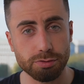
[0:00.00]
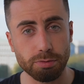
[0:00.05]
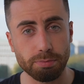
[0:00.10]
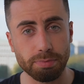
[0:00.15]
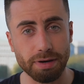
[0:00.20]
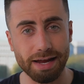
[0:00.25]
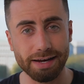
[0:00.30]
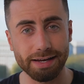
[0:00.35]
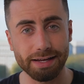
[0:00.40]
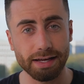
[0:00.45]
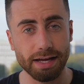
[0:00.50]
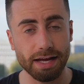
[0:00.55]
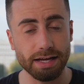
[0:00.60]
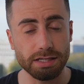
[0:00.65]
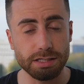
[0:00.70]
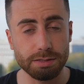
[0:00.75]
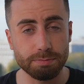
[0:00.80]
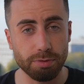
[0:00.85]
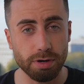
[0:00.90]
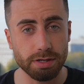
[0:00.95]
through planning,
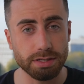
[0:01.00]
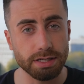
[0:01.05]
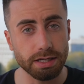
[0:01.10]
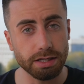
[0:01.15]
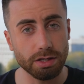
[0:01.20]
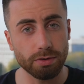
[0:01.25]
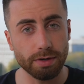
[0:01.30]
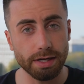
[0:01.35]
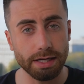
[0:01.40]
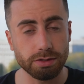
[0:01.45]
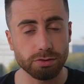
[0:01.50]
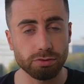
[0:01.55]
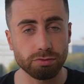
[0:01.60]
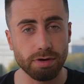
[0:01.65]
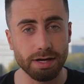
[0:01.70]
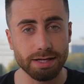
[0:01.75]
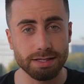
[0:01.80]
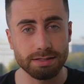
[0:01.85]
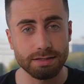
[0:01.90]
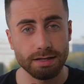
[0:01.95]
expressing your
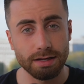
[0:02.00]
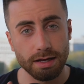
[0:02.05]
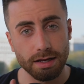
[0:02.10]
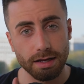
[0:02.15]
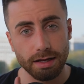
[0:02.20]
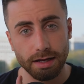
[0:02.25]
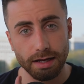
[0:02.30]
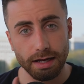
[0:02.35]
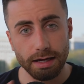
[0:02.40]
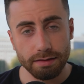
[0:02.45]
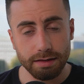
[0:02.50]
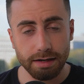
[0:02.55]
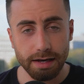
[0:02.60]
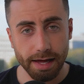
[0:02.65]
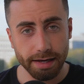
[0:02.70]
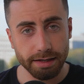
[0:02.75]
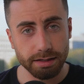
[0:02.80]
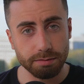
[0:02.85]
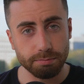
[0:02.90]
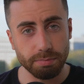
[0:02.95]
interest in the
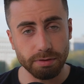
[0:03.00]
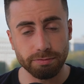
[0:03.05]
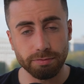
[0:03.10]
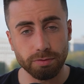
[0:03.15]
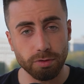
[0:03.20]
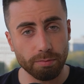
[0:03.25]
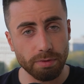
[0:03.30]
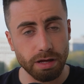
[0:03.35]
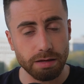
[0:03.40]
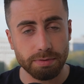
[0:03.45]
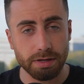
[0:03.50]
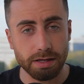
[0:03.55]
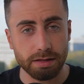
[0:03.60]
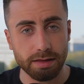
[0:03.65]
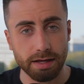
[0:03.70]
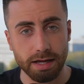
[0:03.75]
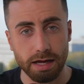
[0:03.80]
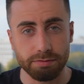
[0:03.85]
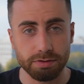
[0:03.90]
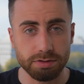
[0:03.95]
land before maybe
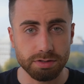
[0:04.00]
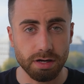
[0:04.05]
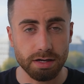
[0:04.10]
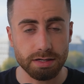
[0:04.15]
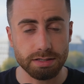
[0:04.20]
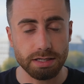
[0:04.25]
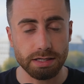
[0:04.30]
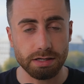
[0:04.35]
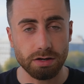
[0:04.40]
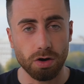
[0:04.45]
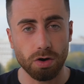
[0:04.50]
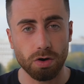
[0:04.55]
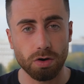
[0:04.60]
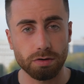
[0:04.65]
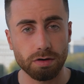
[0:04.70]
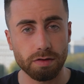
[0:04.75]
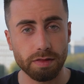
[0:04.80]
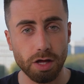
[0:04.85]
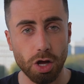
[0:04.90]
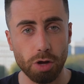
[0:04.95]
they advertise it
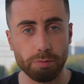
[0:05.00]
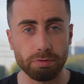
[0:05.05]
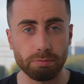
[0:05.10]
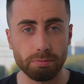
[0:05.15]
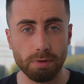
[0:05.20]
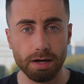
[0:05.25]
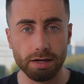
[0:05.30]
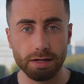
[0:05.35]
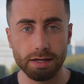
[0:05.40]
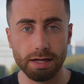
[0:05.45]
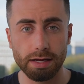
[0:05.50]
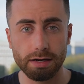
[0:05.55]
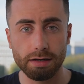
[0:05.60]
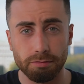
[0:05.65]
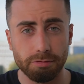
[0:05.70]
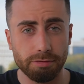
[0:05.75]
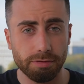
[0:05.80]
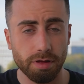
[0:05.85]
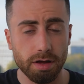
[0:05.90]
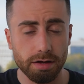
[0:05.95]
on the open market.
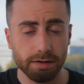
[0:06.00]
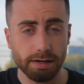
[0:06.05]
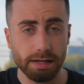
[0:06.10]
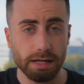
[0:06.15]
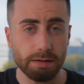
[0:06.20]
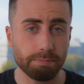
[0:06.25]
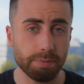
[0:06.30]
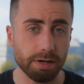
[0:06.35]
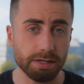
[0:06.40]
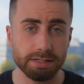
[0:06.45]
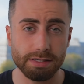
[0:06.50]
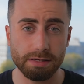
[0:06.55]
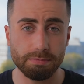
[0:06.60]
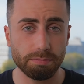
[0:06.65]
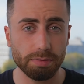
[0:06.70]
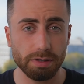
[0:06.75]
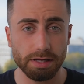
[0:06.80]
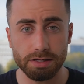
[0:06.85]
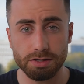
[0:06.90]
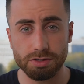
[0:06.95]
And thirdly, by
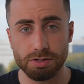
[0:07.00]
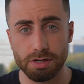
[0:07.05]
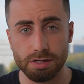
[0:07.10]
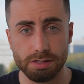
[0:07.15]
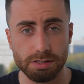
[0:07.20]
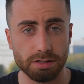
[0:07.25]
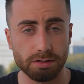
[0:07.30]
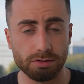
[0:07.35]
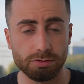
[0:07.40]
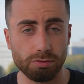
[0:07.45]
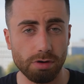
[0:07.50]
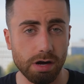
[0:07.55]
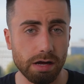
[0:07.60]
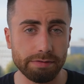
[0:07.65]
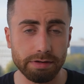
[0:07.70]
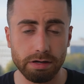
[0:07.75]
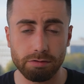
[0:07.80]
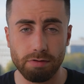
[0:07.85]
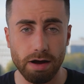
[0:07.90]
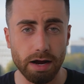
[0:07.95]
simply just
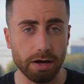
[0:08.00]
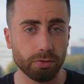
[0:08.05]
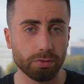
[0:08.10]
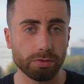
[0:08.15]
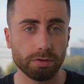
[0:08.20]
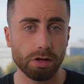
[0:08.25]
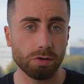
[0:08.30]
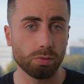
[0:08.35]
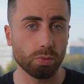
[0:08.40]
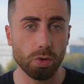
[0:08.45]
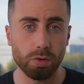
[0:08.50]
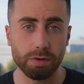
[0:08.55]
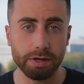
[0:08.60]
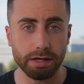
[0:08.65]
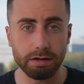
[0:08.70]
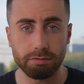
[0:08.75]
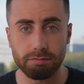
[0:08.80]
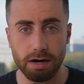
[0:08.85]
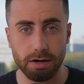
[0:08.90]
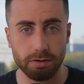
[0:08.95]
driving around and
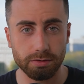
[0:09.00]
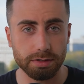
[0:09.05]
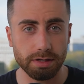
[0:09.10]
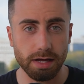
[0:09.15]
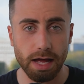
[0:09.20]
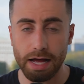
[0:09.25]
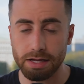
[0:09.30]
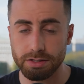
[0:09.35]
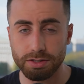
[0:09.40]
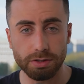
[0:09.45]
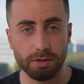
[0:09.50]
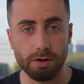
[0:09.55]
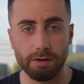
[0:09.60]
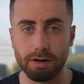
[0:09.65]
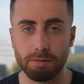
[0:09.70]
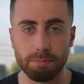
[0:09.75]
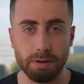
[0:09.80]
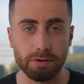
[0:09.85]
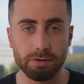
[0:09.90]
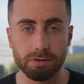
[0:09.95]
walking around as you're
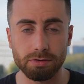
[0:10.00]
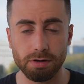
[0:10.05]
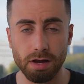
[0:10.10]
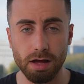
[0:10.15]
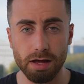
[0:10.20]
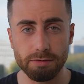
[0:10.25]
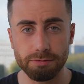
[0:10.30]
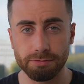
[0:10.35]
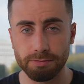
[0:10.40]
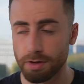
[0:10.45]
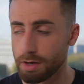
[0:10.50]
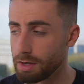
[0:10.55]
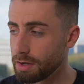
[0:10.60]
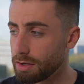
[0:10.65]
going about your life,